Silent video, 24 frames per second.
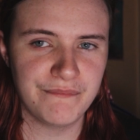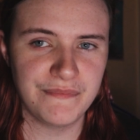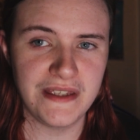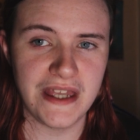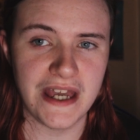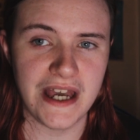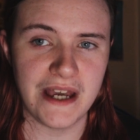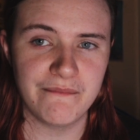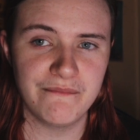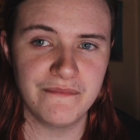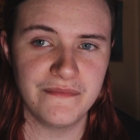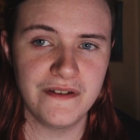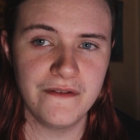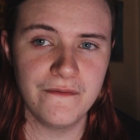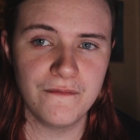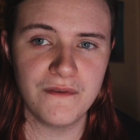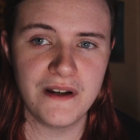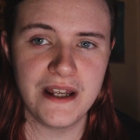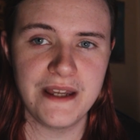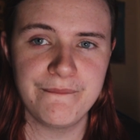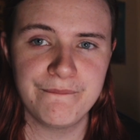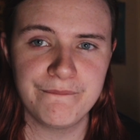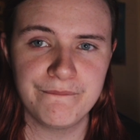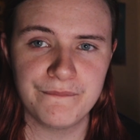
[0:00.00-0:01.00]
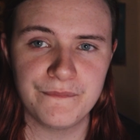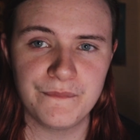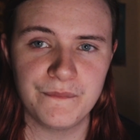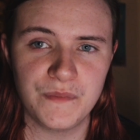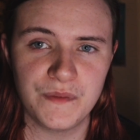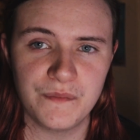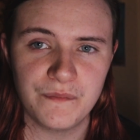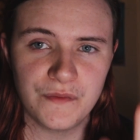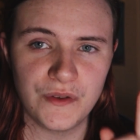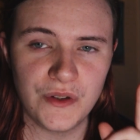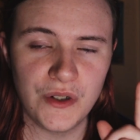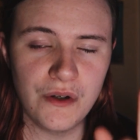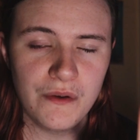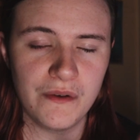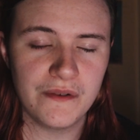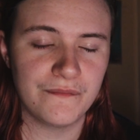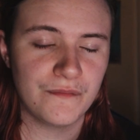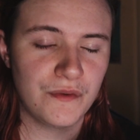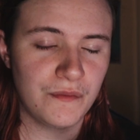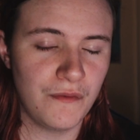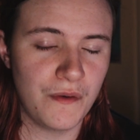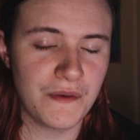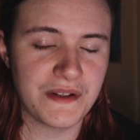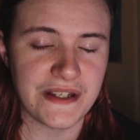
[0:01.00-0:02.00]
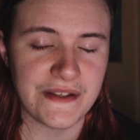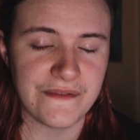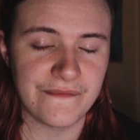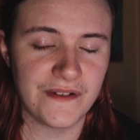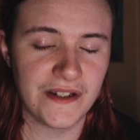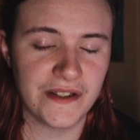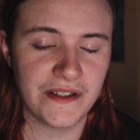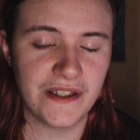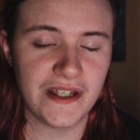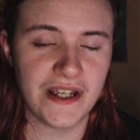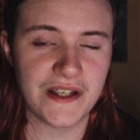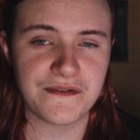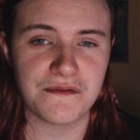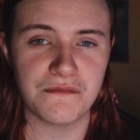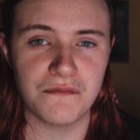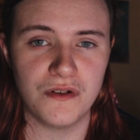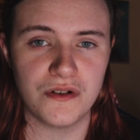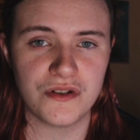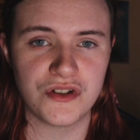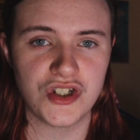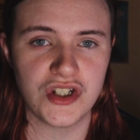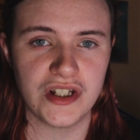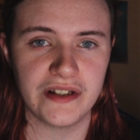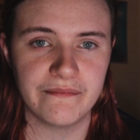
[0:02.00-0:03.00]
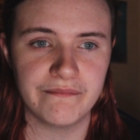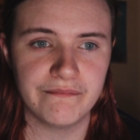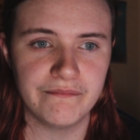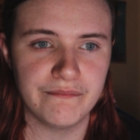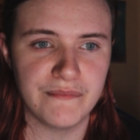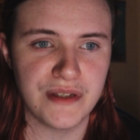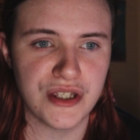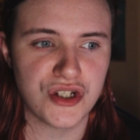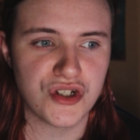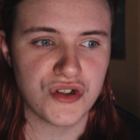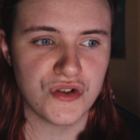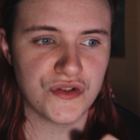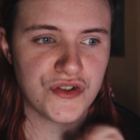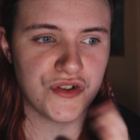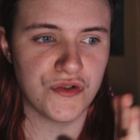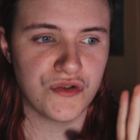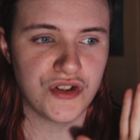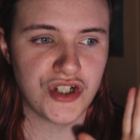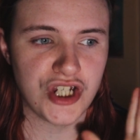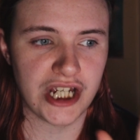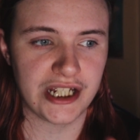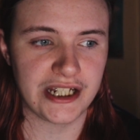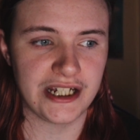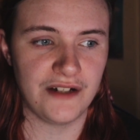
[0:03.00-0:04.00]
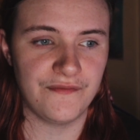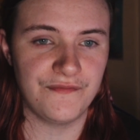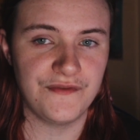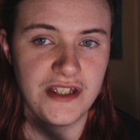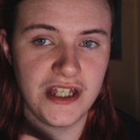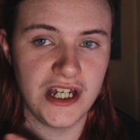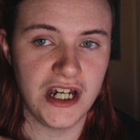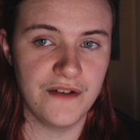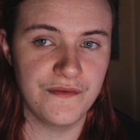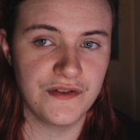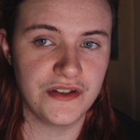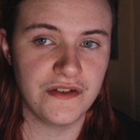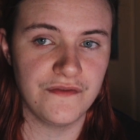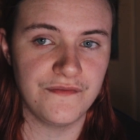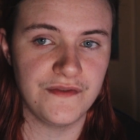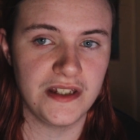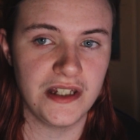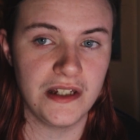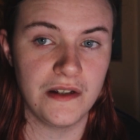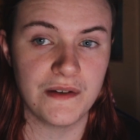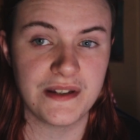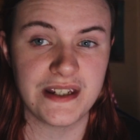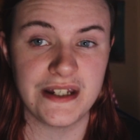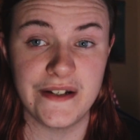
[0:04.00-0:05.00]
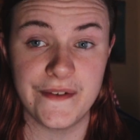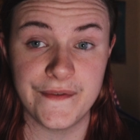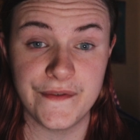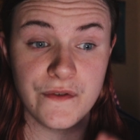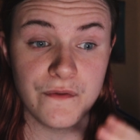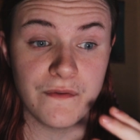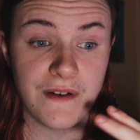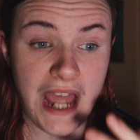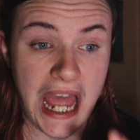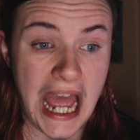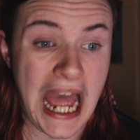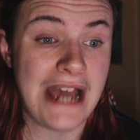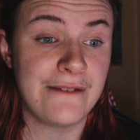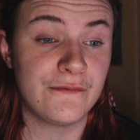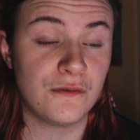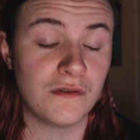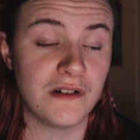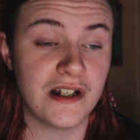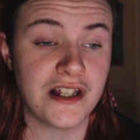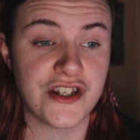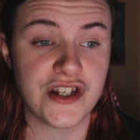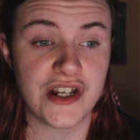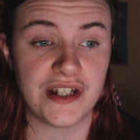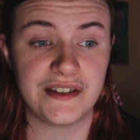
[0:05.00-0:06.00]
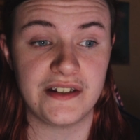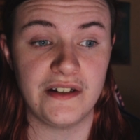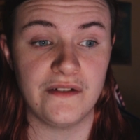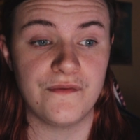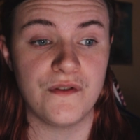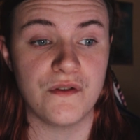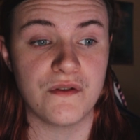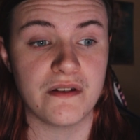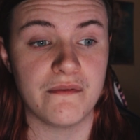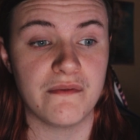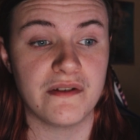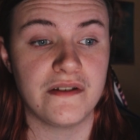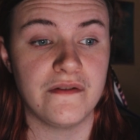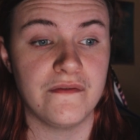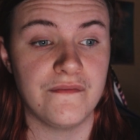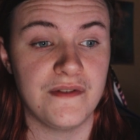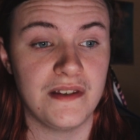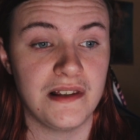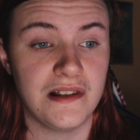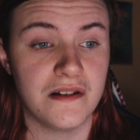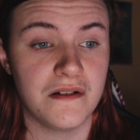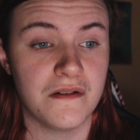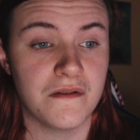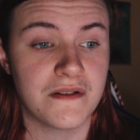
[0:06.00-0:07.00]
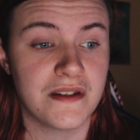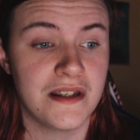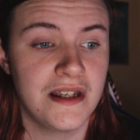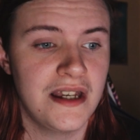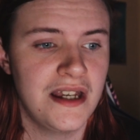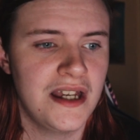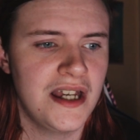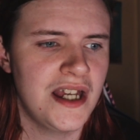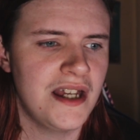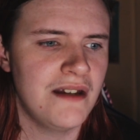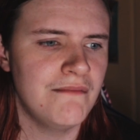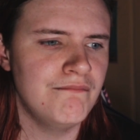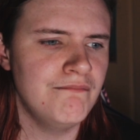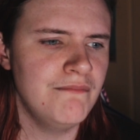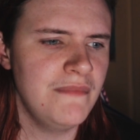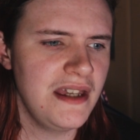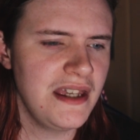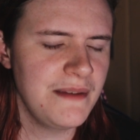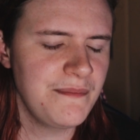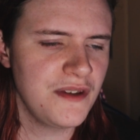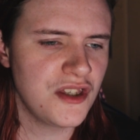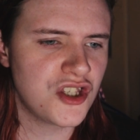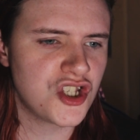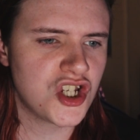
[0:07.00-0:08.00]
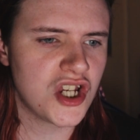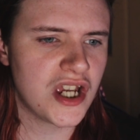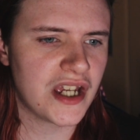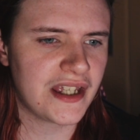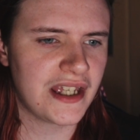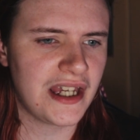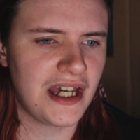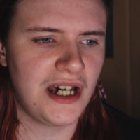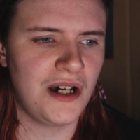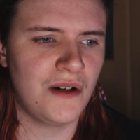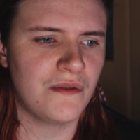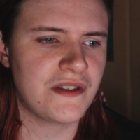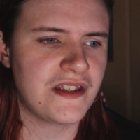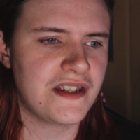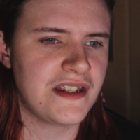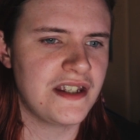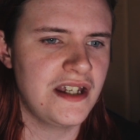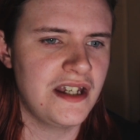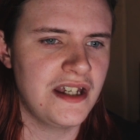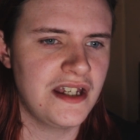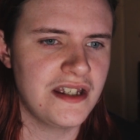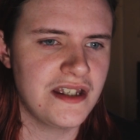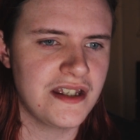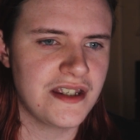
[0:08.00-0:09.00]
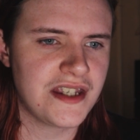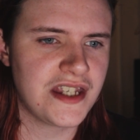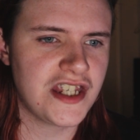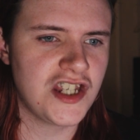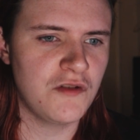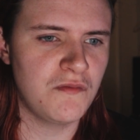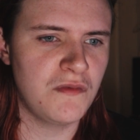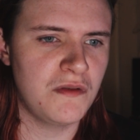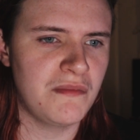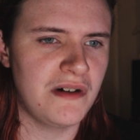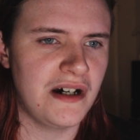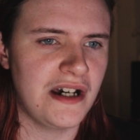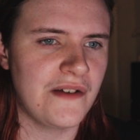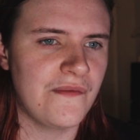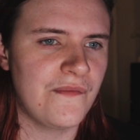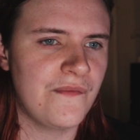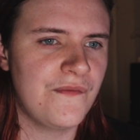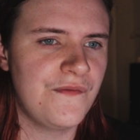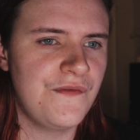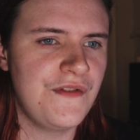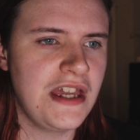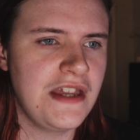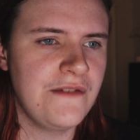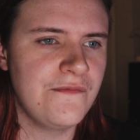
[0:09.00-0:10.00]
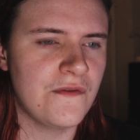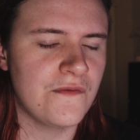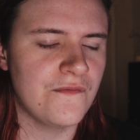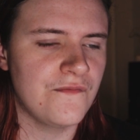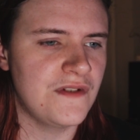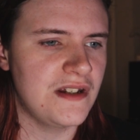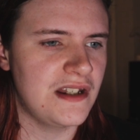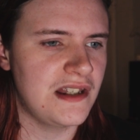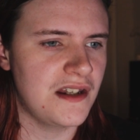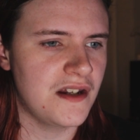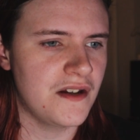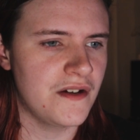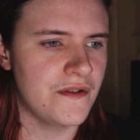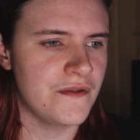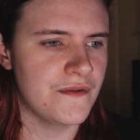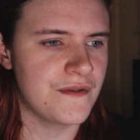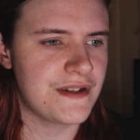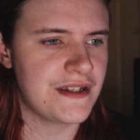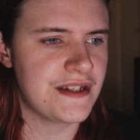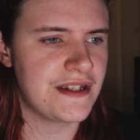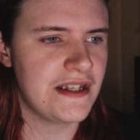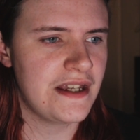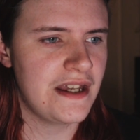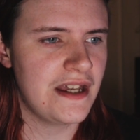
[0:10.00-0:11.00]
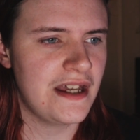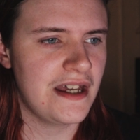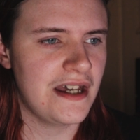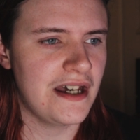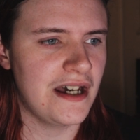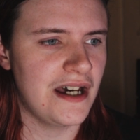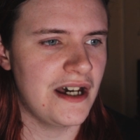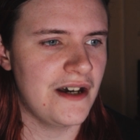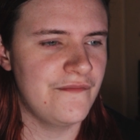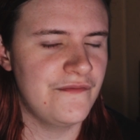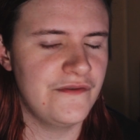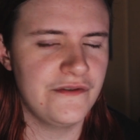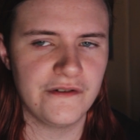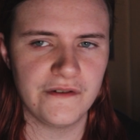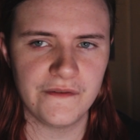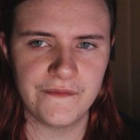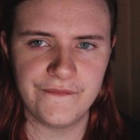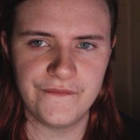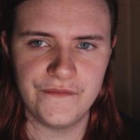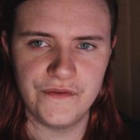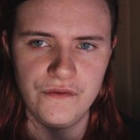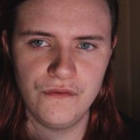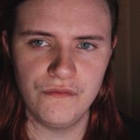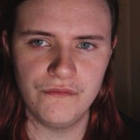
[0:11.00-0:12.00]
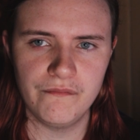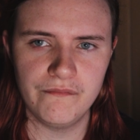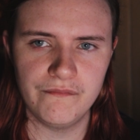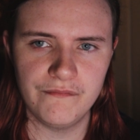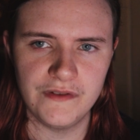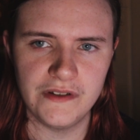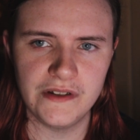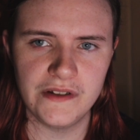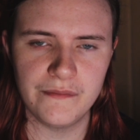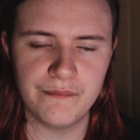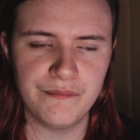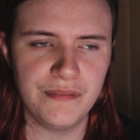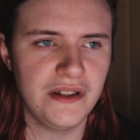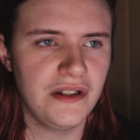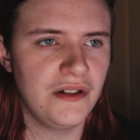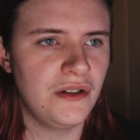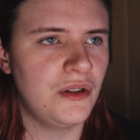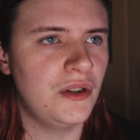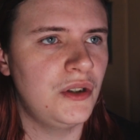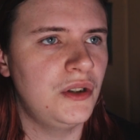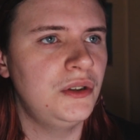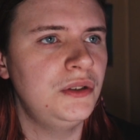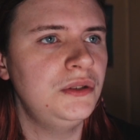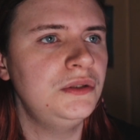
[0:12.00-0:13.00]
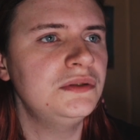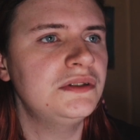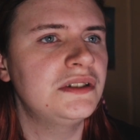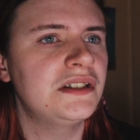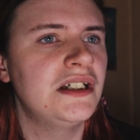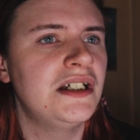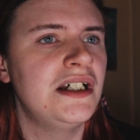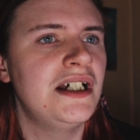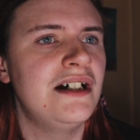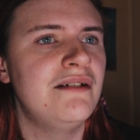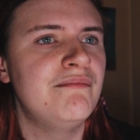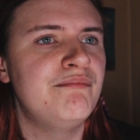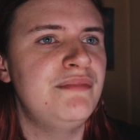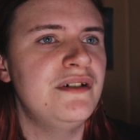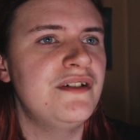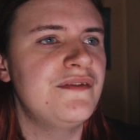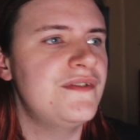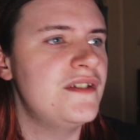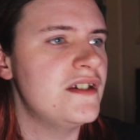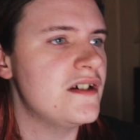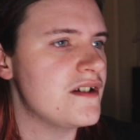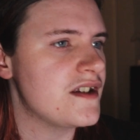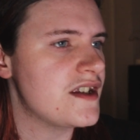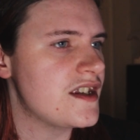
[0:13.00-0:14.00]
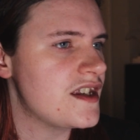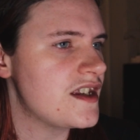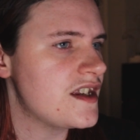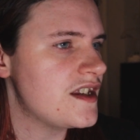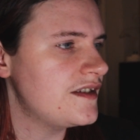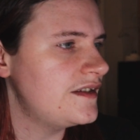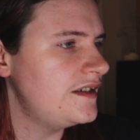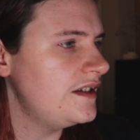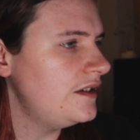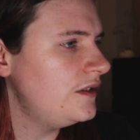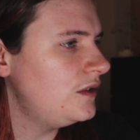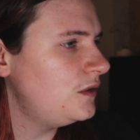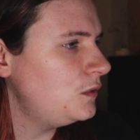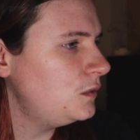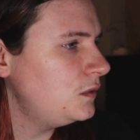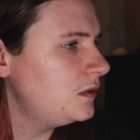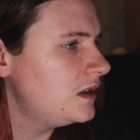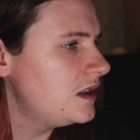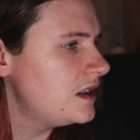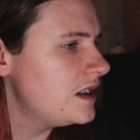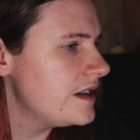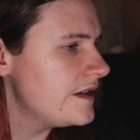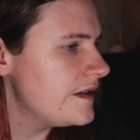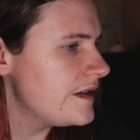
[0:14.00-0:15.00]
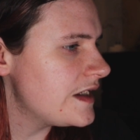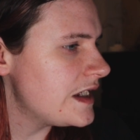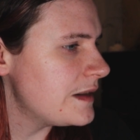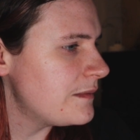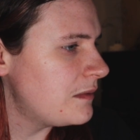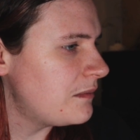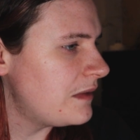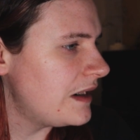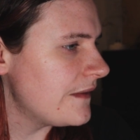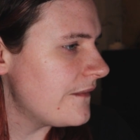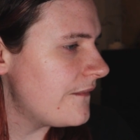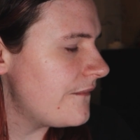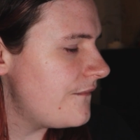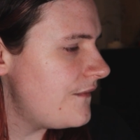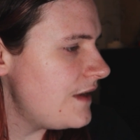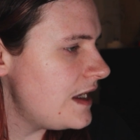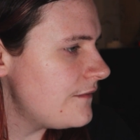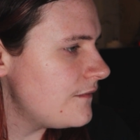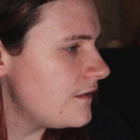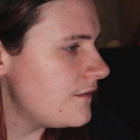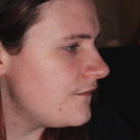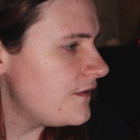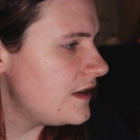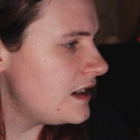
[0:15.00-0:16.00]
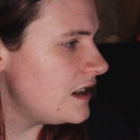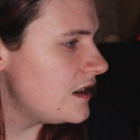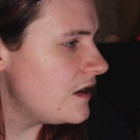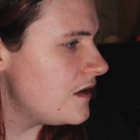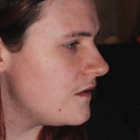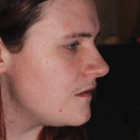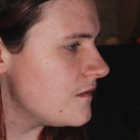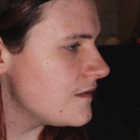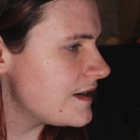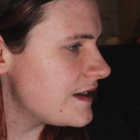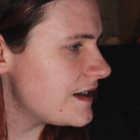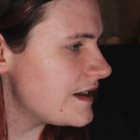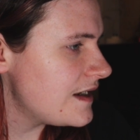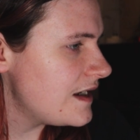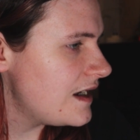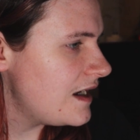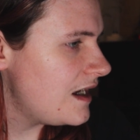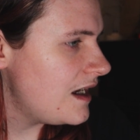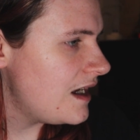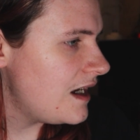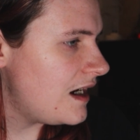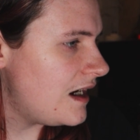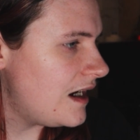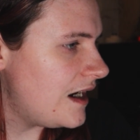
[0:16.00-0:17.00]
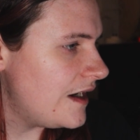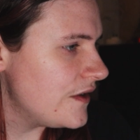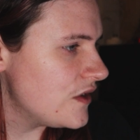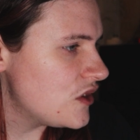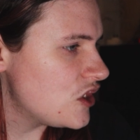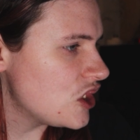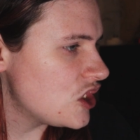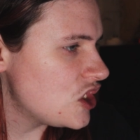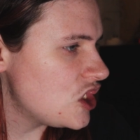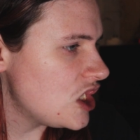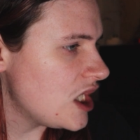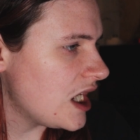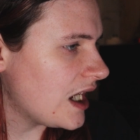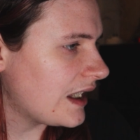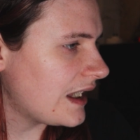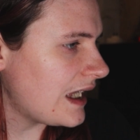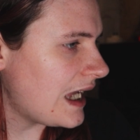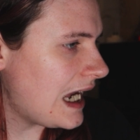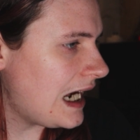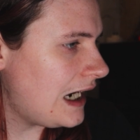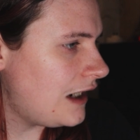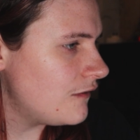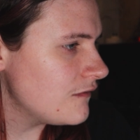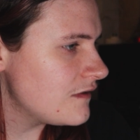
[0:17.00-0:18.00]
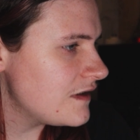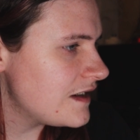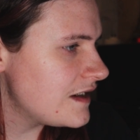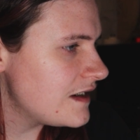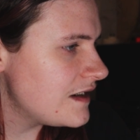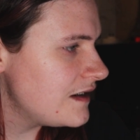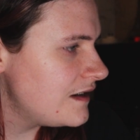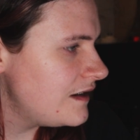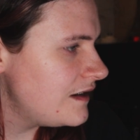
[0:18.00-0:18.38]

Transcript: Yeah. Anyway, thank you guys for watching. Make sure to check out the other two videos, and if you haven't already checked out those other two videos, maybe check out some of my favorite videos. There are a few, they're a bit old, but they're still some of my favorite videos you should check out.